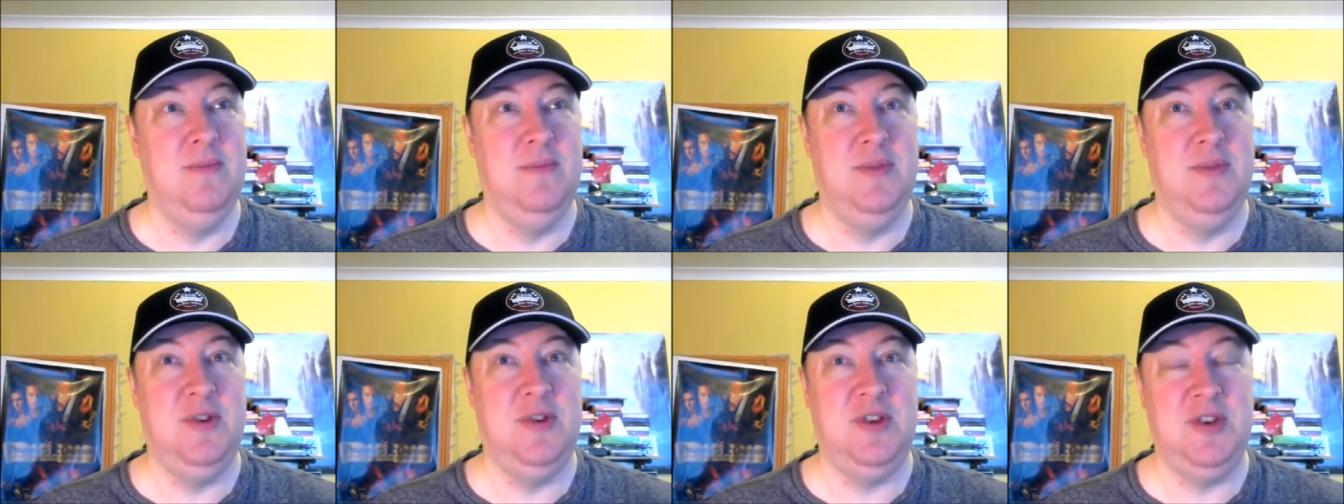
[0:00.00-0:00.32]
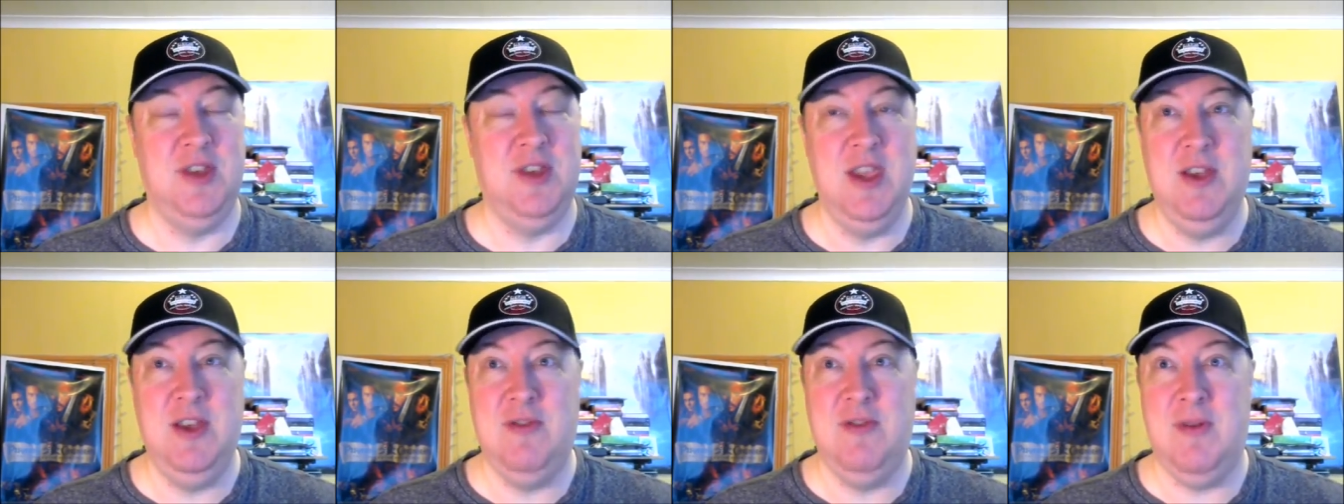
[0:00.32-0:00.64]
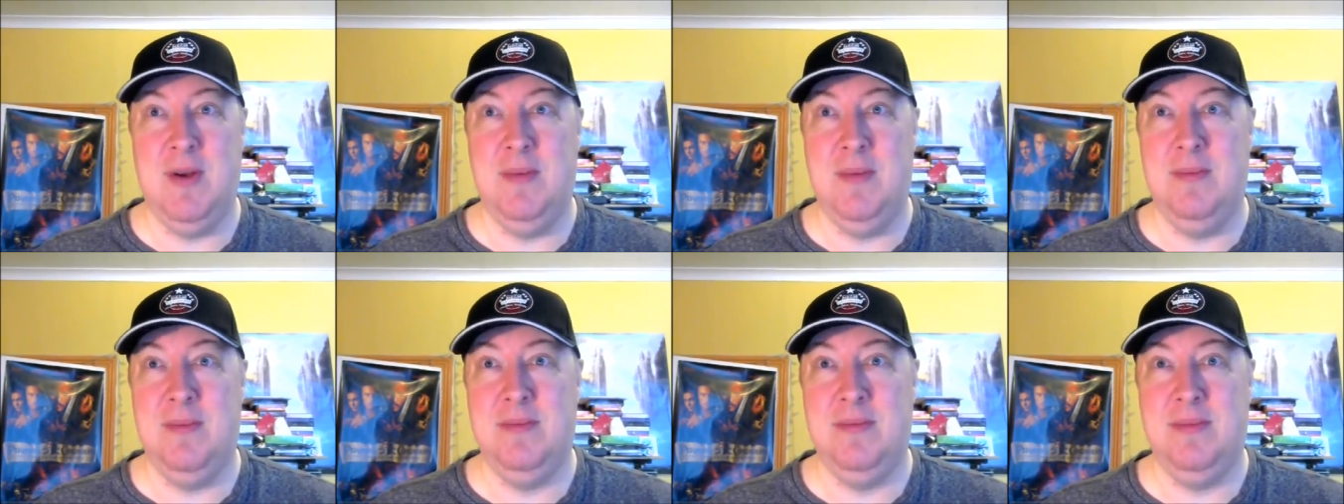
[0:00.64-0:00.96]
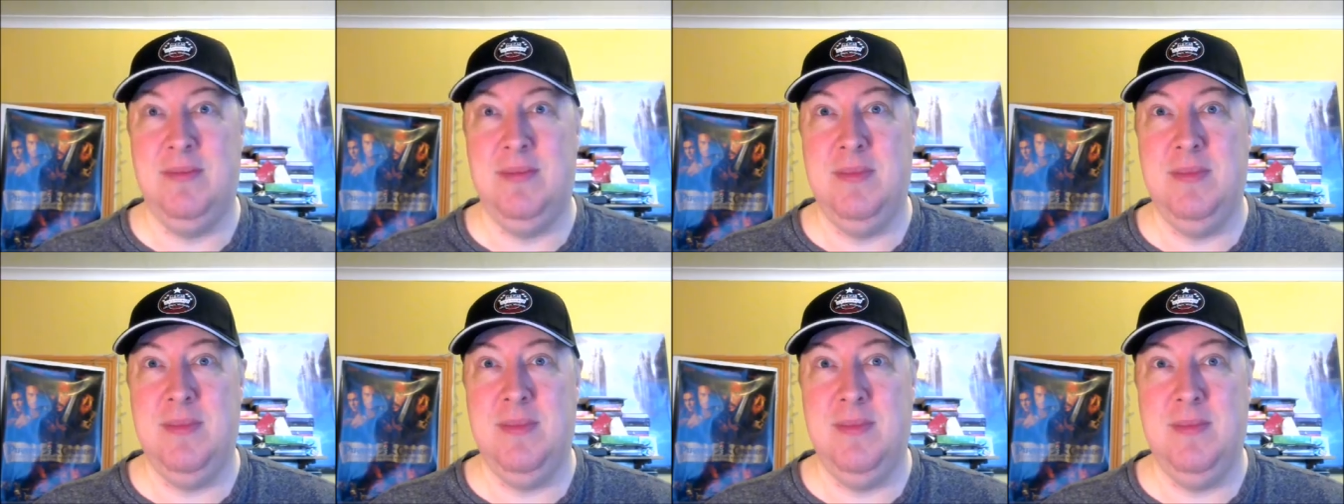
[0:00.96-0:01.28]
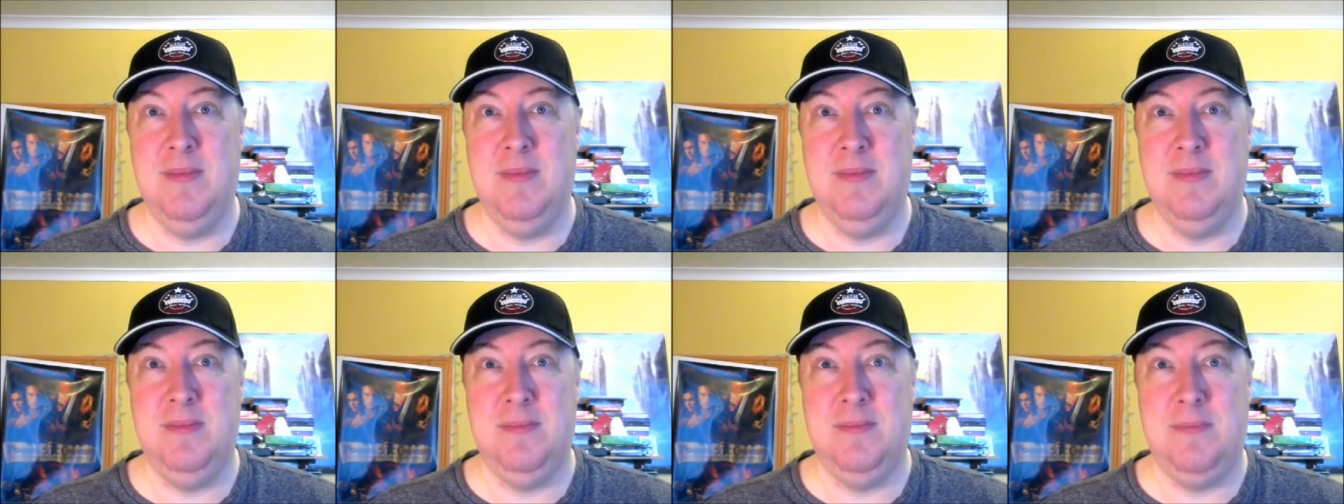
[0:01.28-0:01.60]
secret
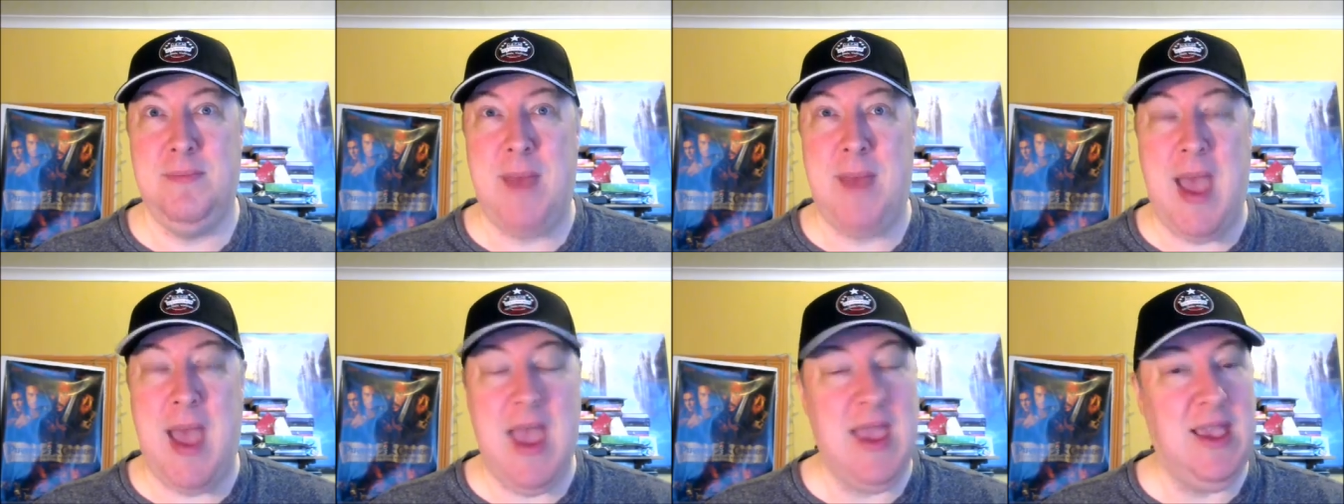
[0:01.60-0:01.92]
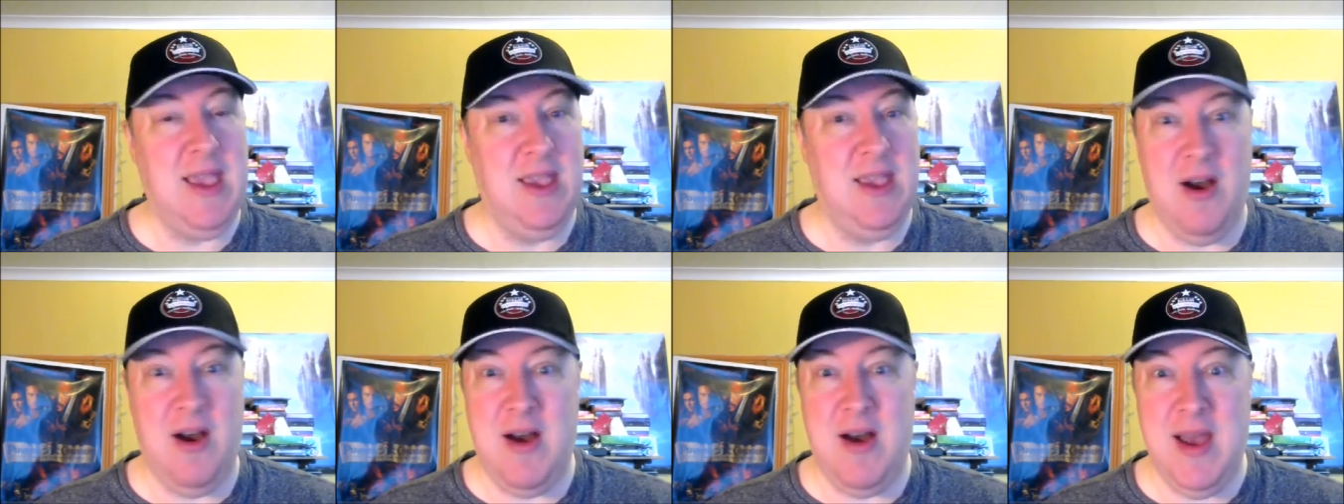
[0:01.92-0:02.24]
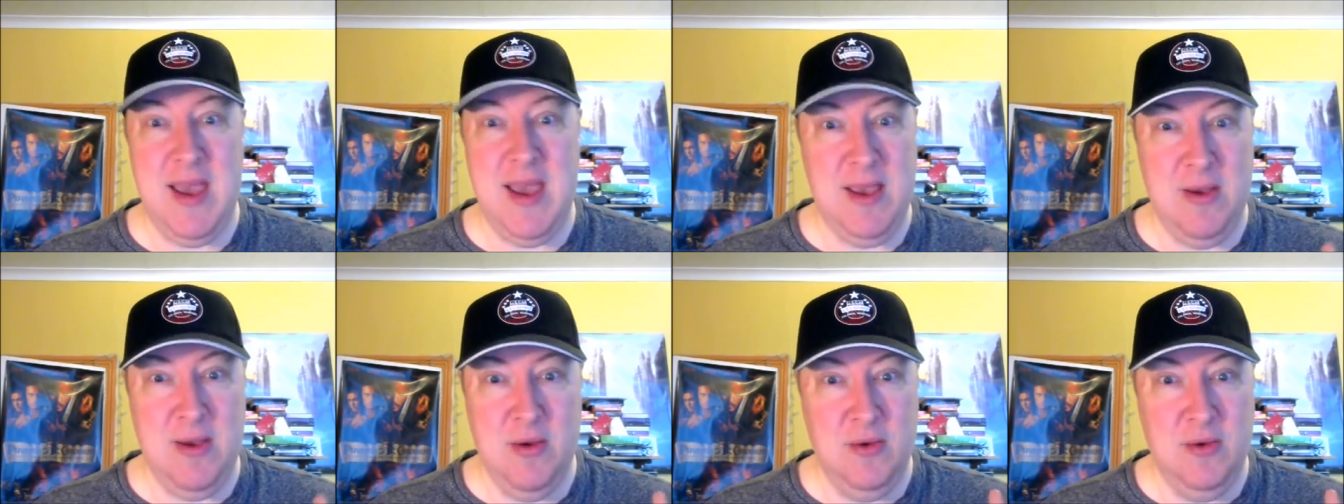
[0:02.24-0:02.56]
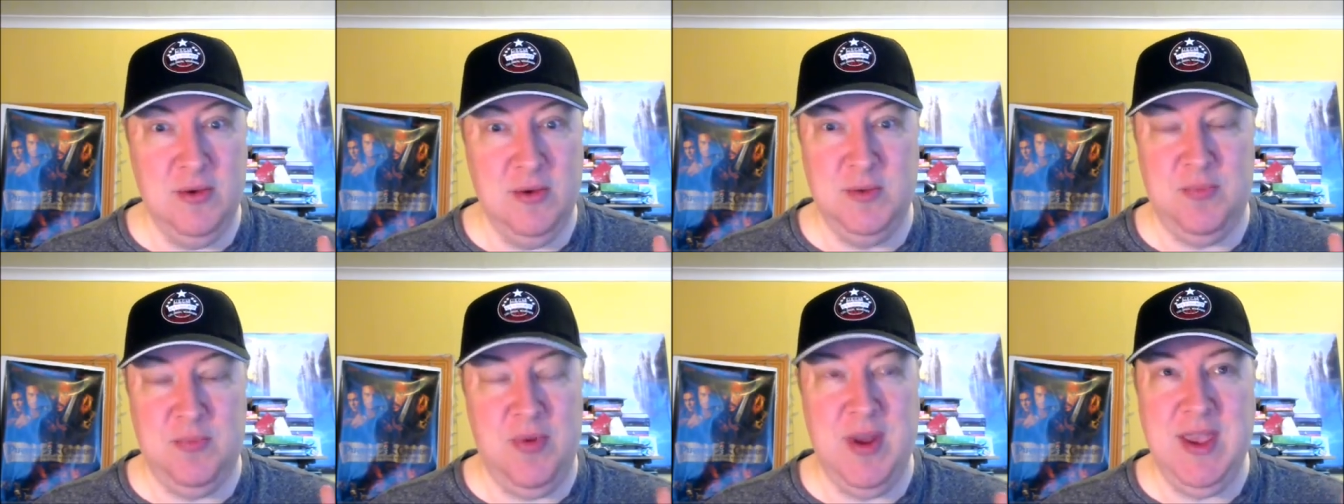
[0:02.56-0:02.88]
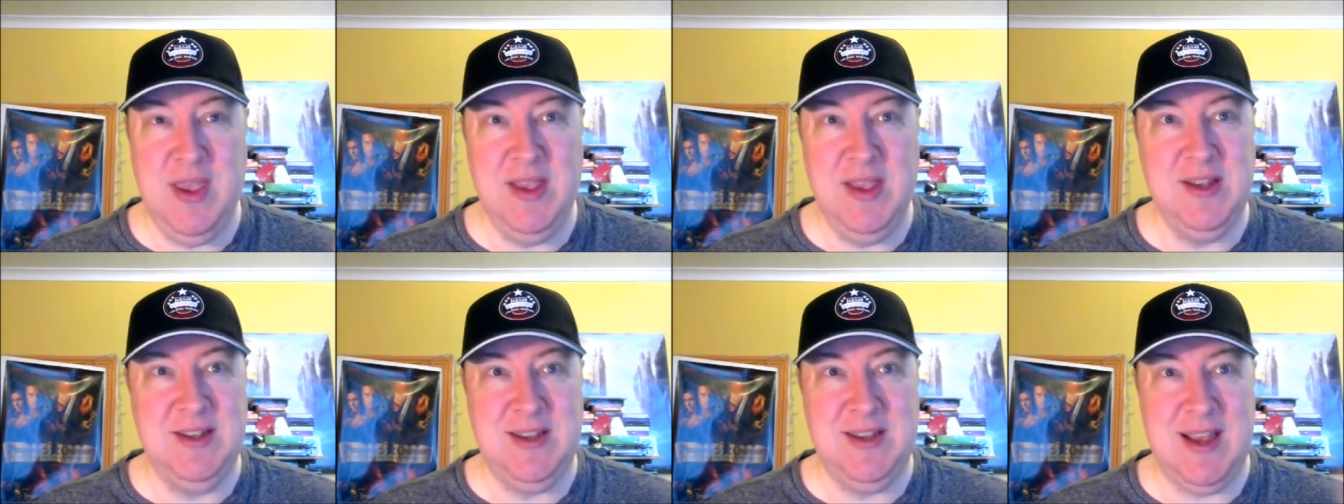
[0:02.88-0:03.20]
bad guy who's
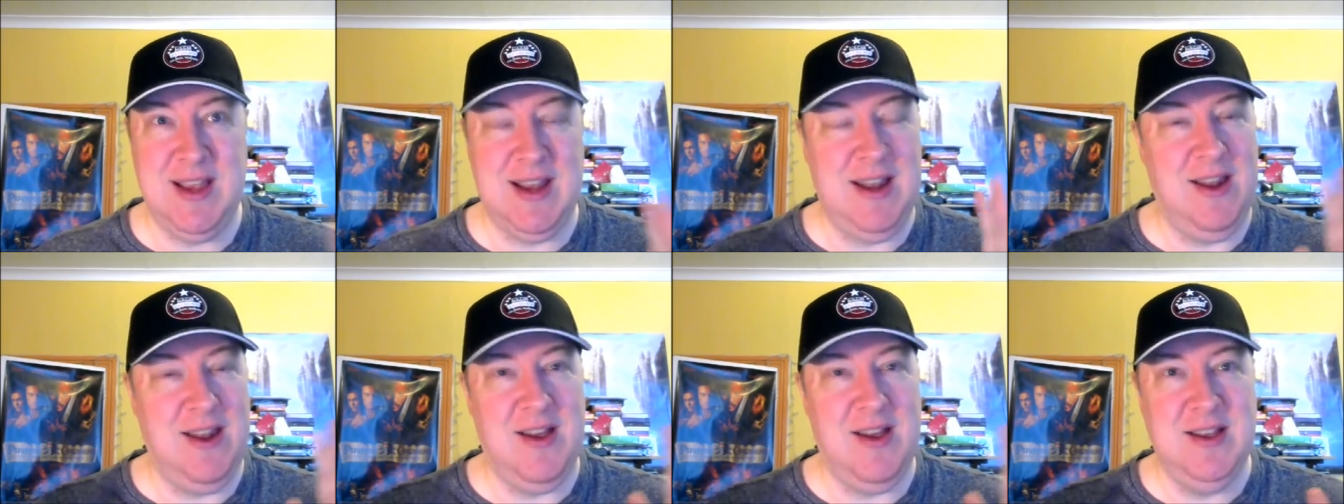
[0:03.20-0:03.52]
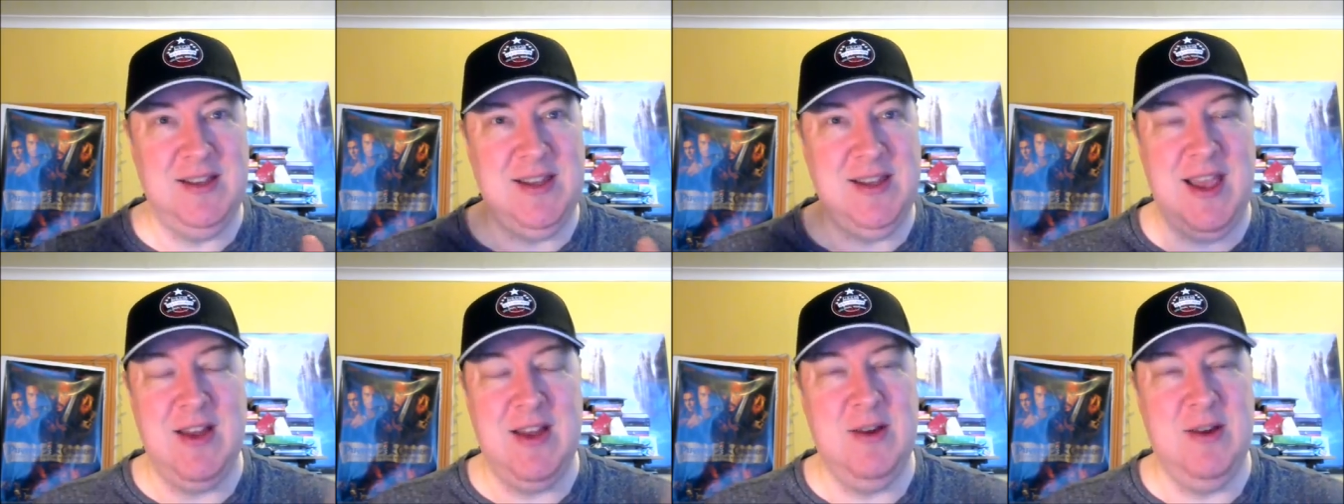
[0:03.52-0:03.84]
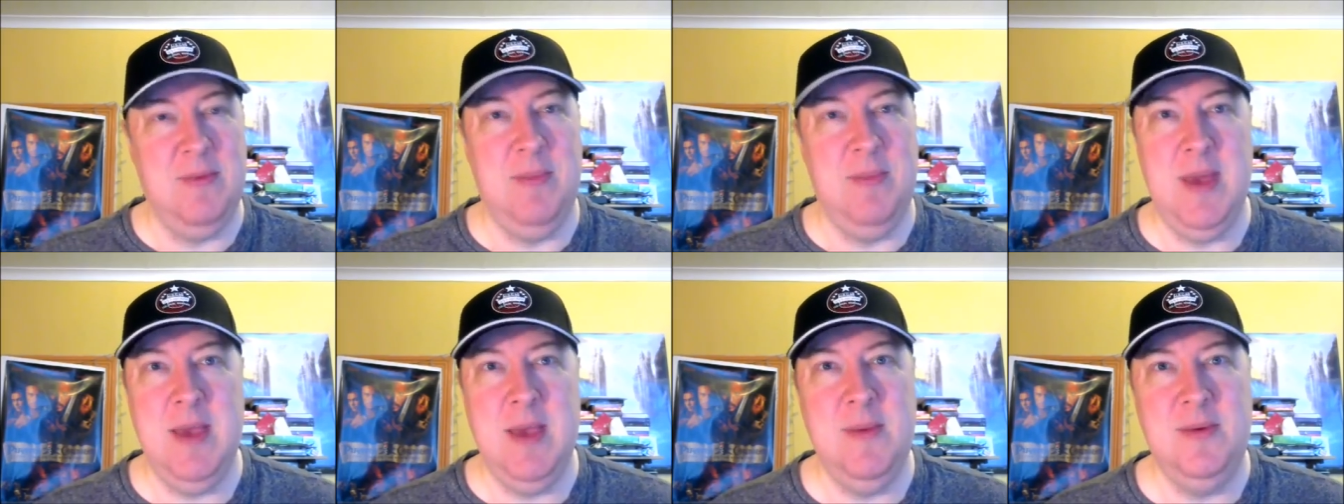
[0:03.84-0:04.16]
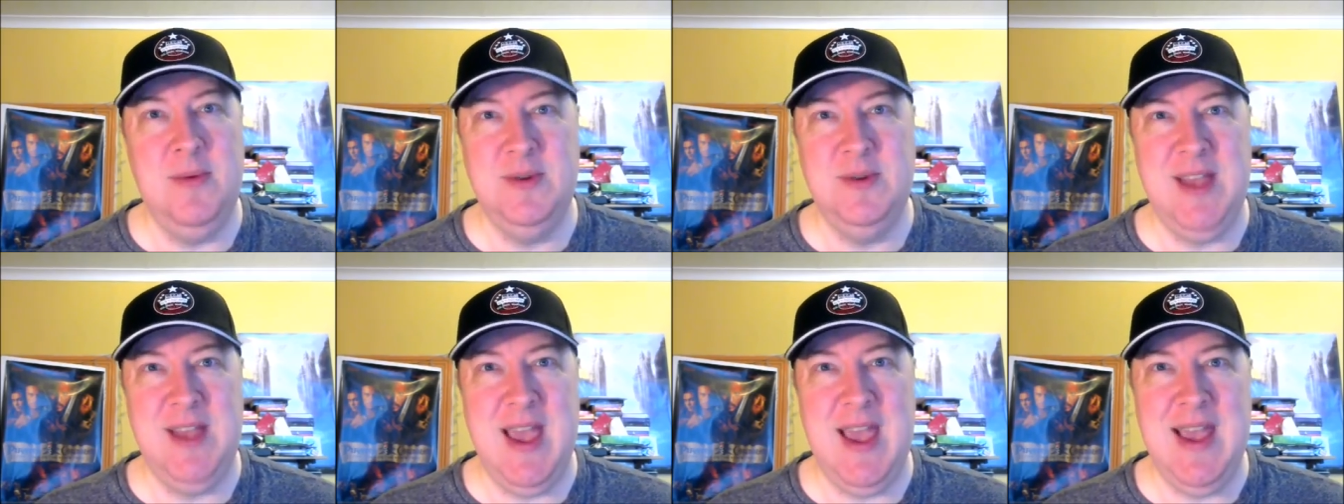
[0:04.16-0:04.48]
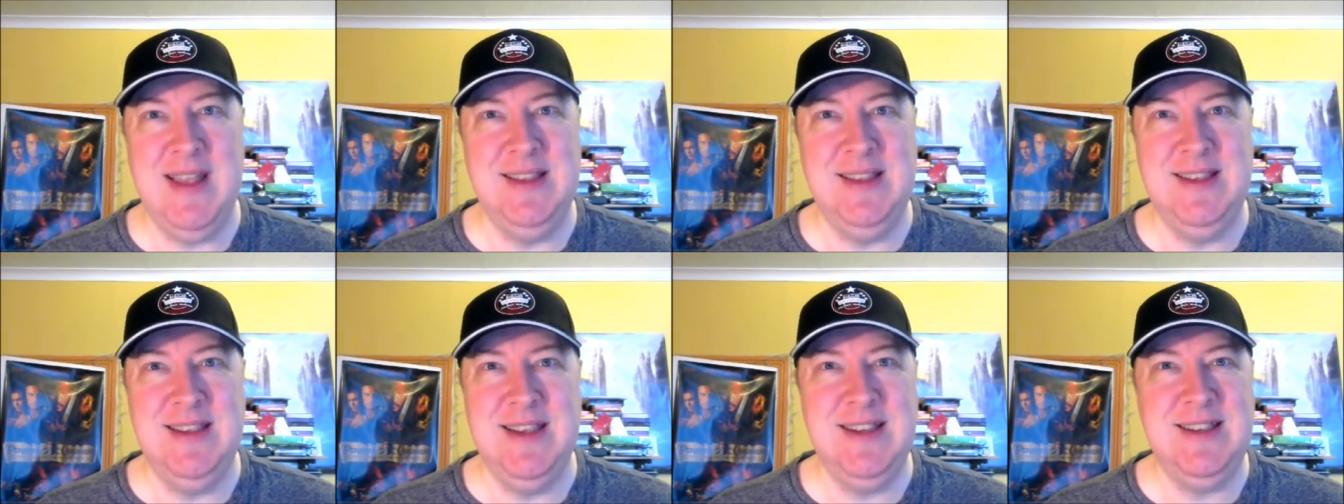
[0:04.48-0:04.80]
bringing satellites down on people's
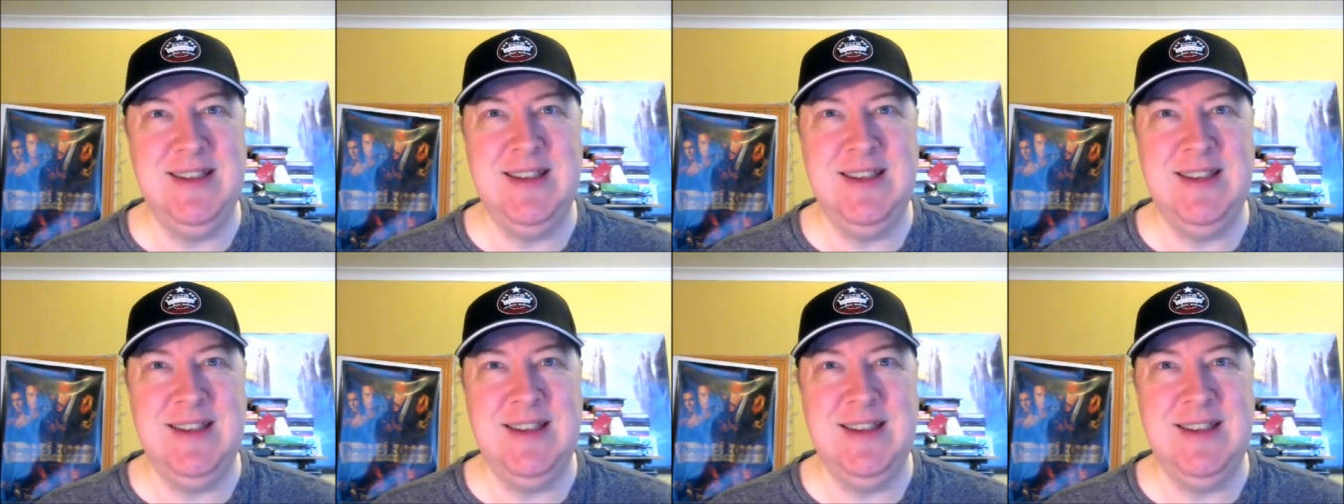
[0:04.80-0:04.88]
heads.